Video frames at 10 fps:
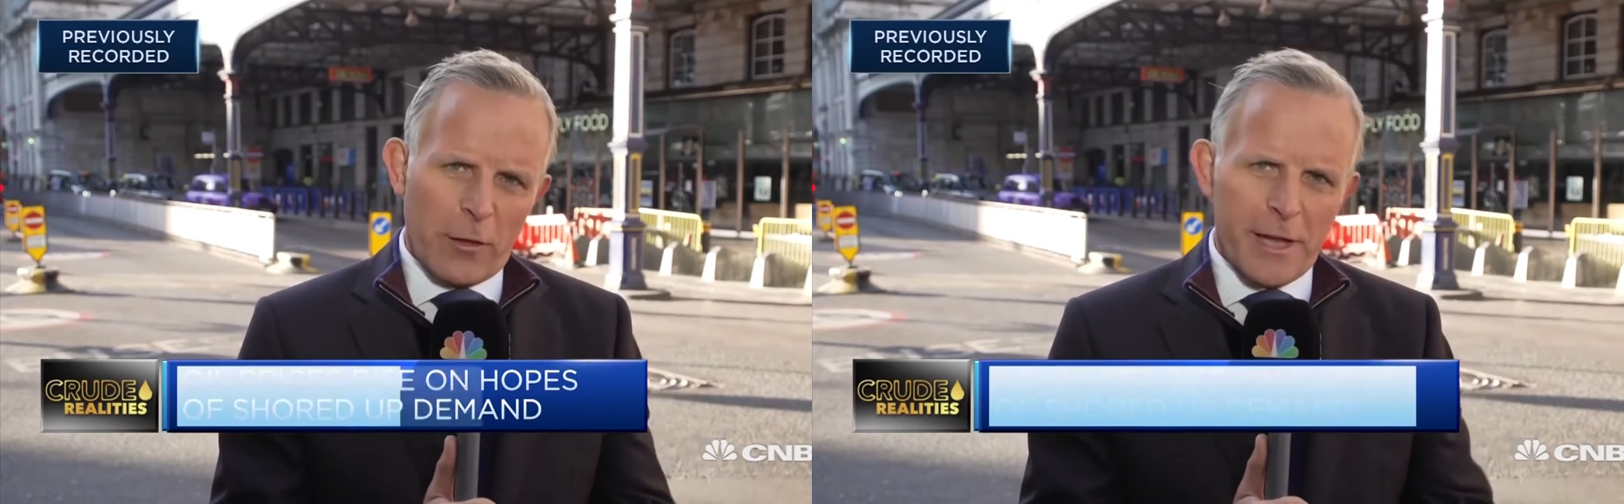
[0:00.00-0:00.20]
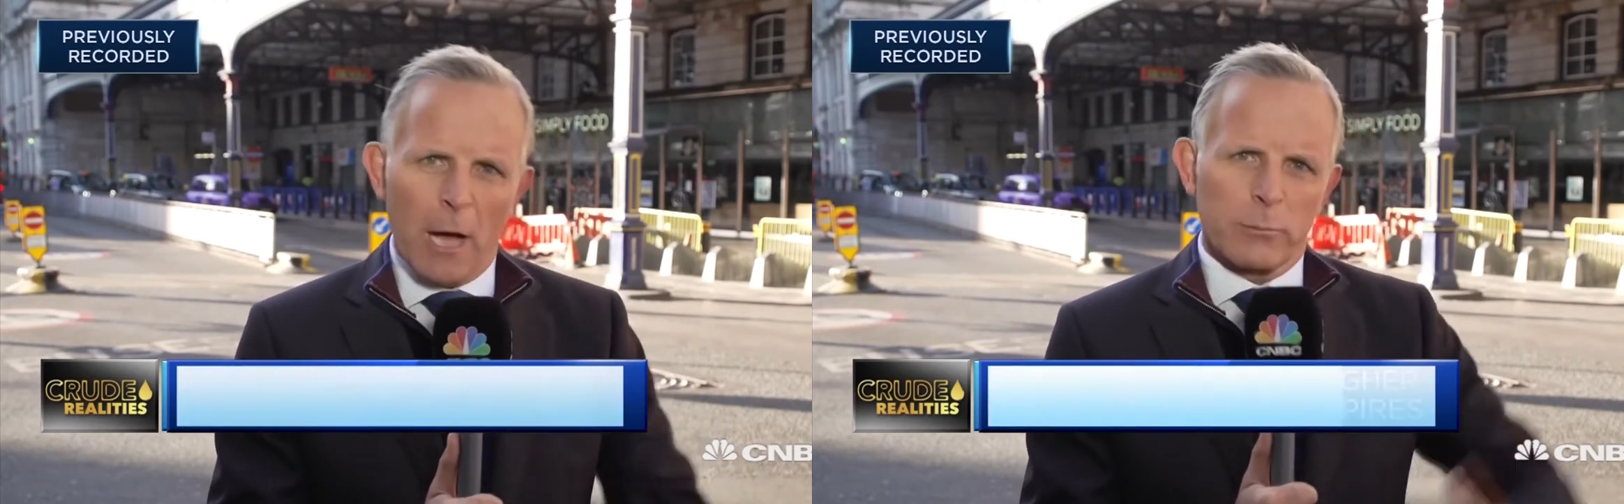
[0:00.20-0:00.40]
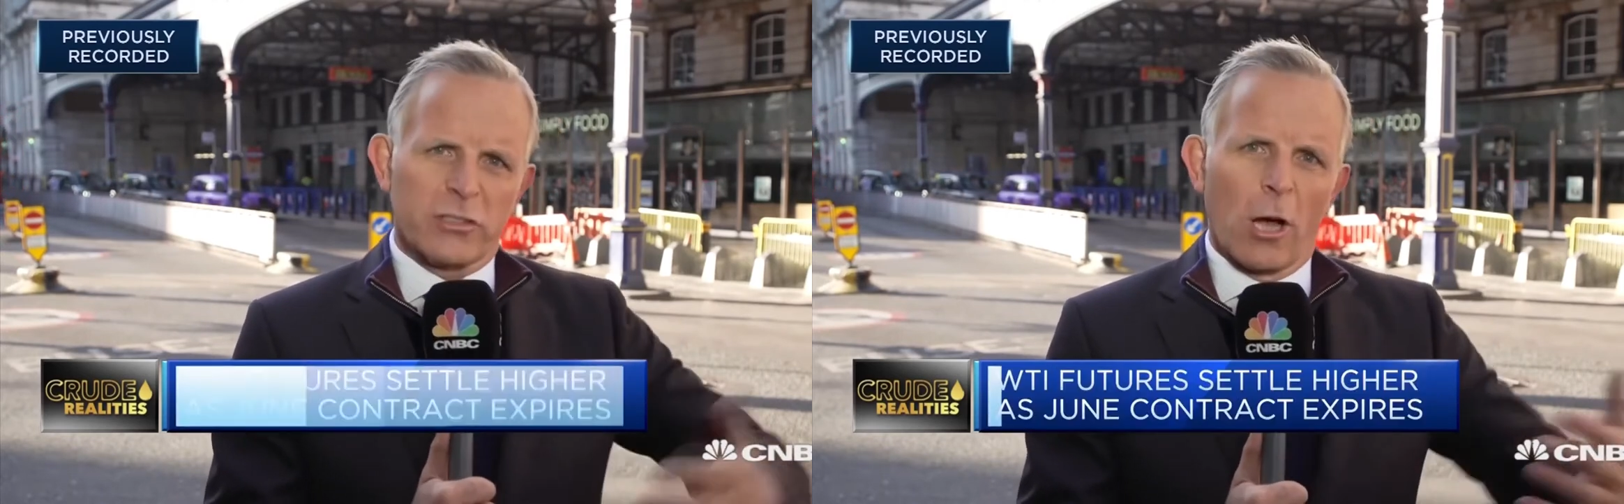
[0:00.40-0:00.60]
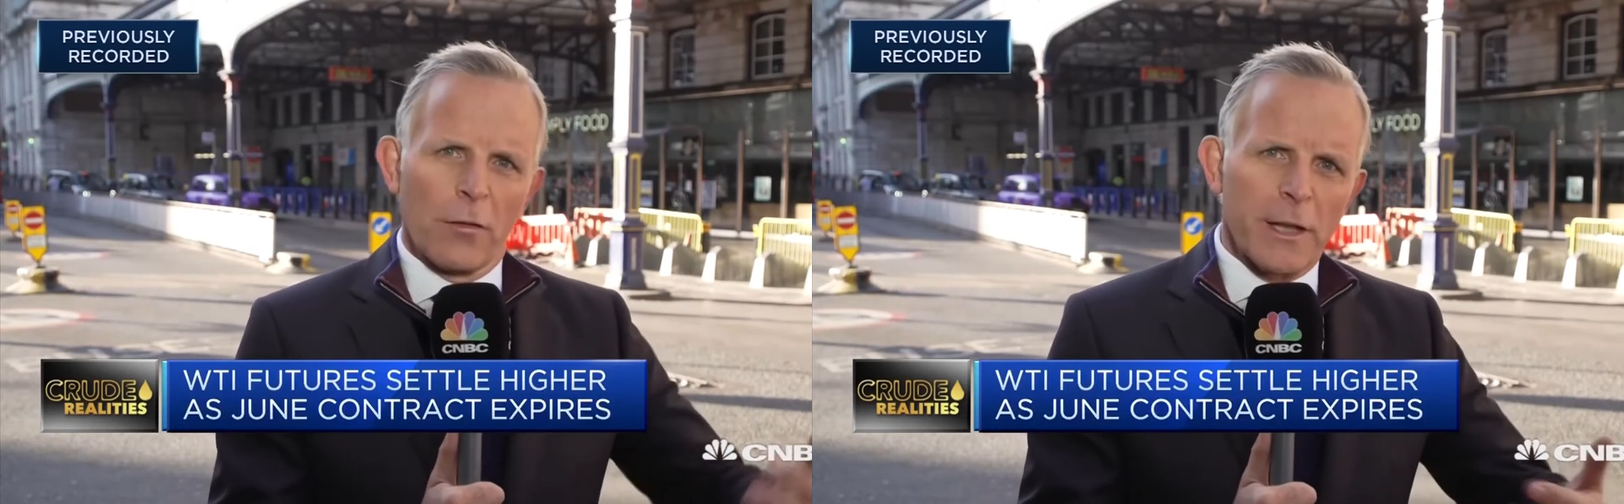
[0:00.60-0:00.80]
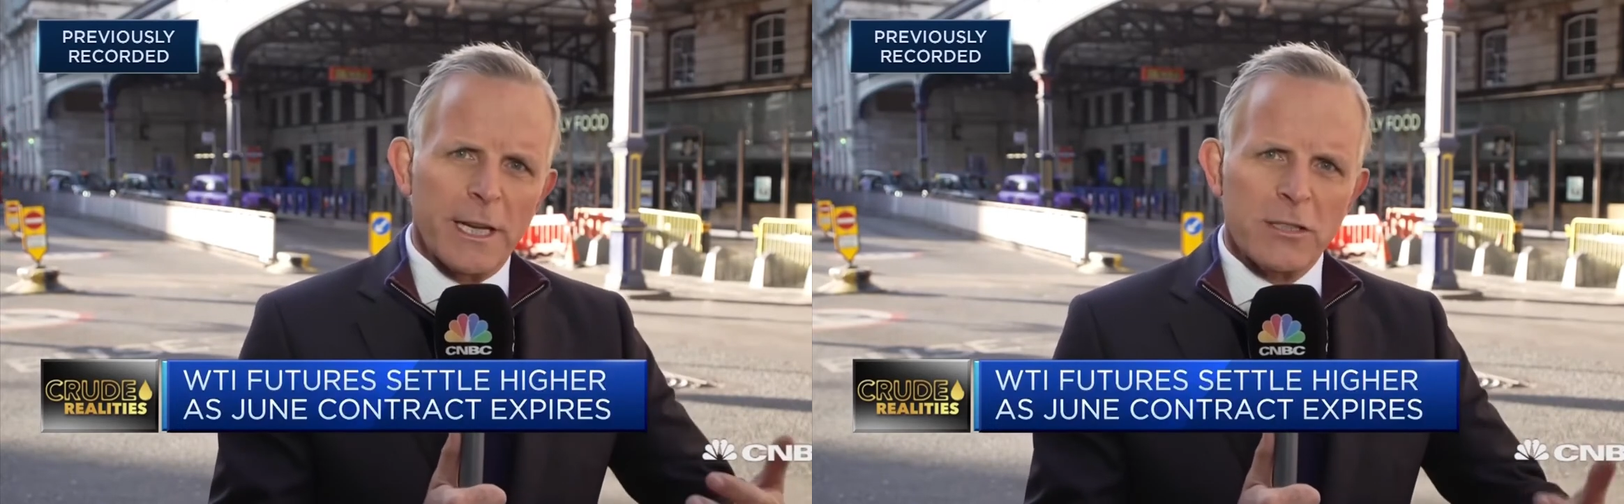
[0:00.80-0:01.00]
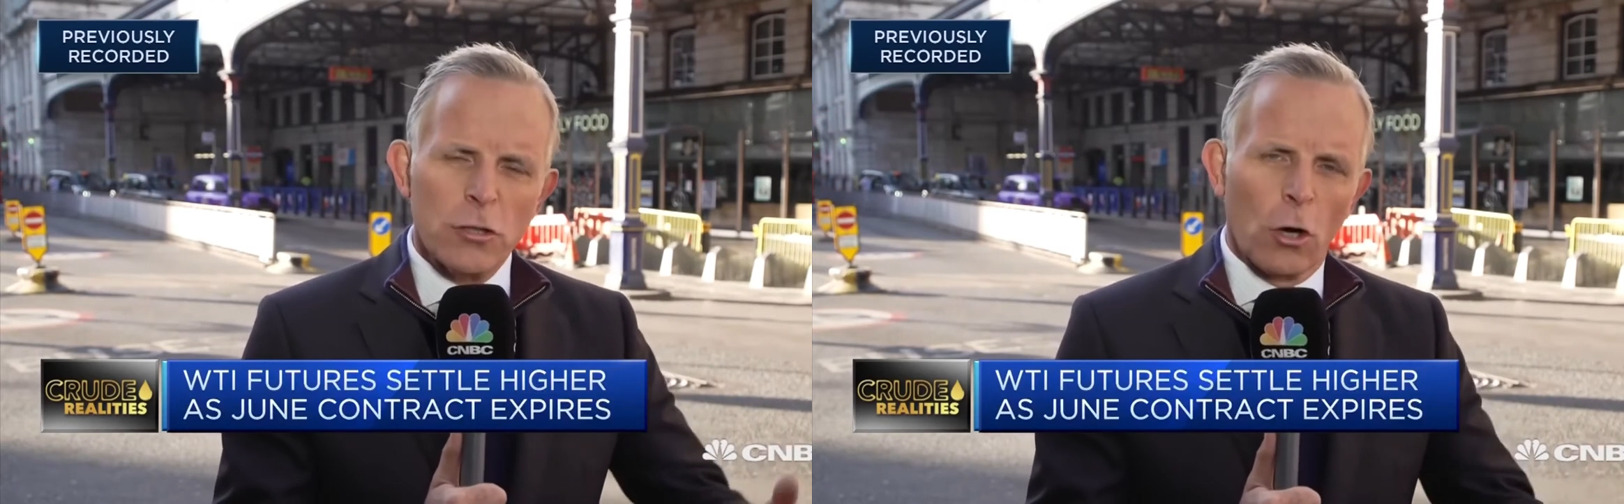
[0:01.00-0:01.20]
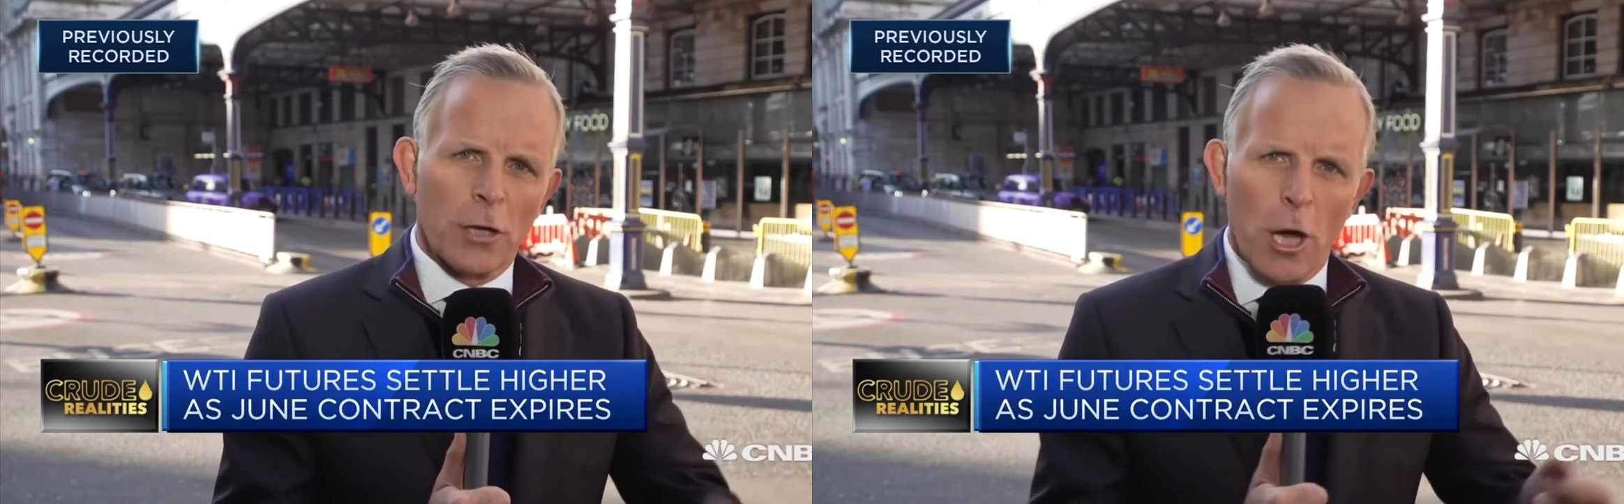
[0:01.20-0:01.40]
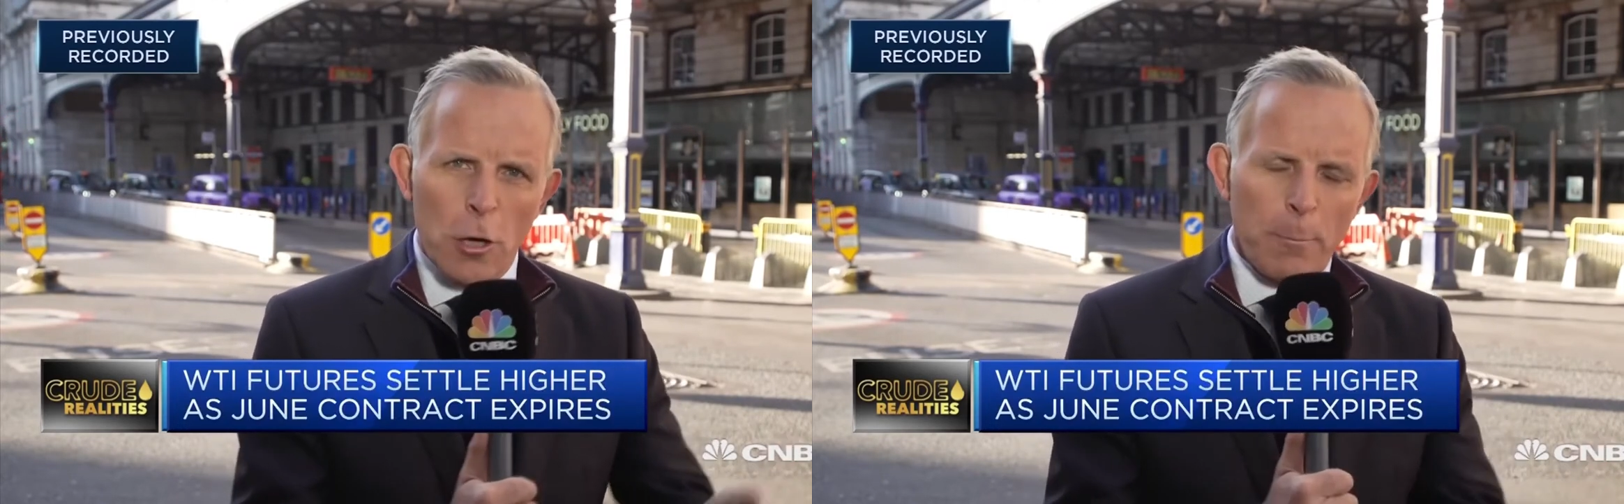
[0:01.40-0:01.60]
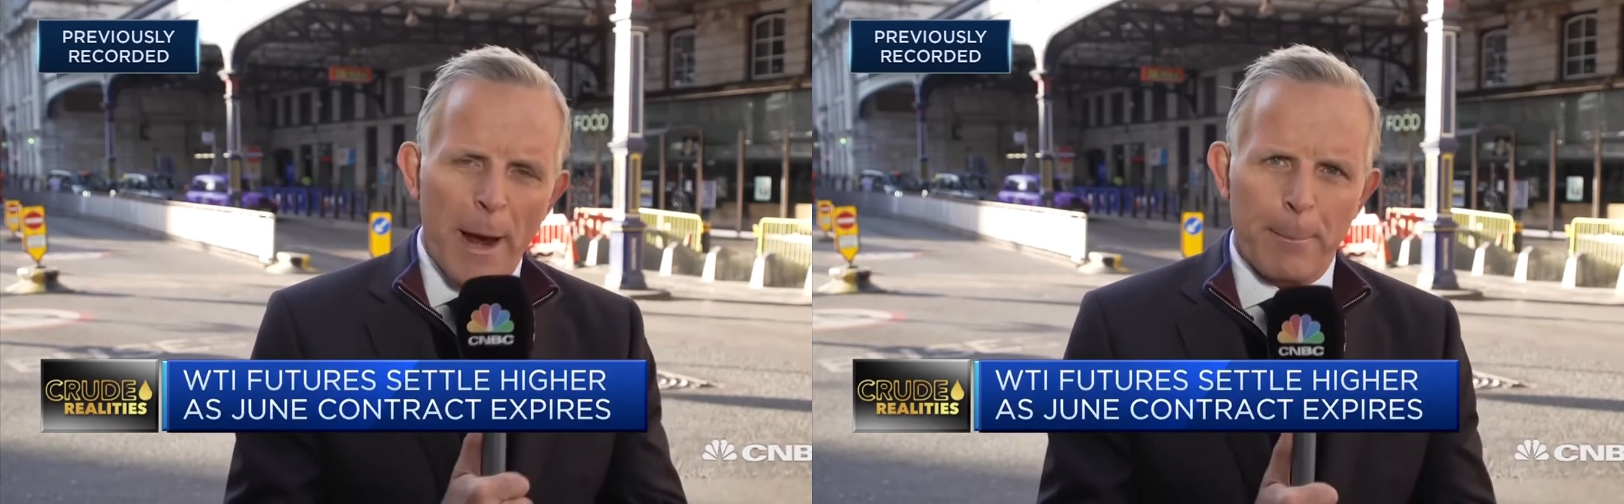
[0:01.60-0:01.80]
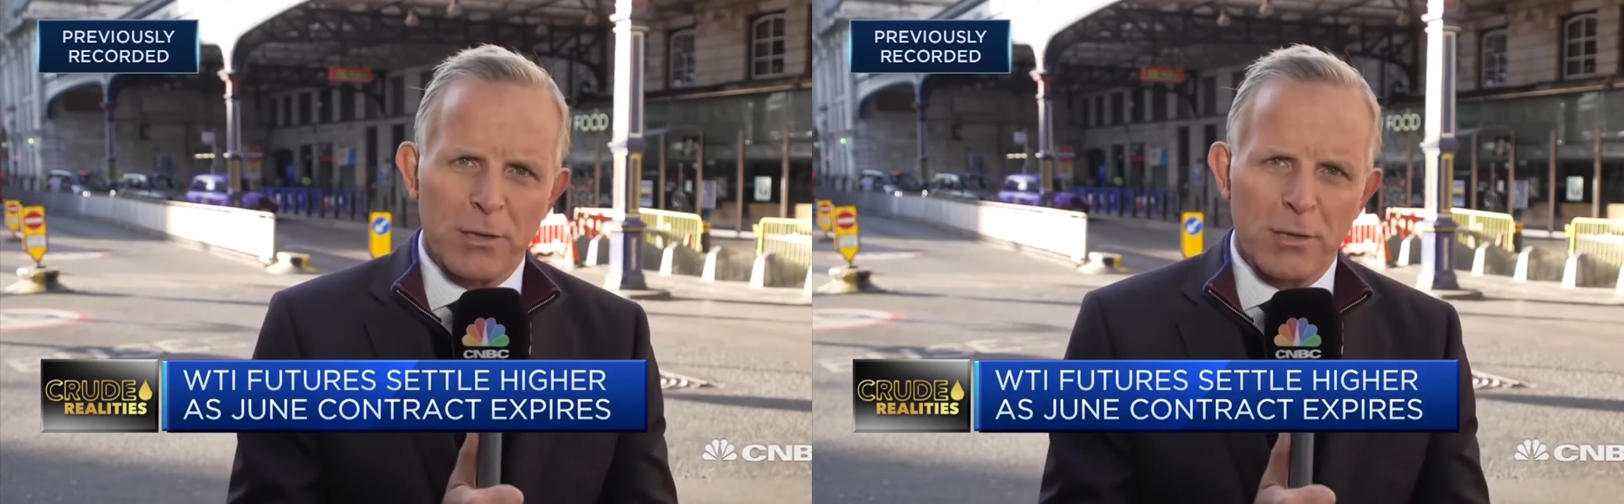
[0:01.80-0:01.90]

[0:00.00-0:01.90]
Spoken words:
the upstart that is non-OPEC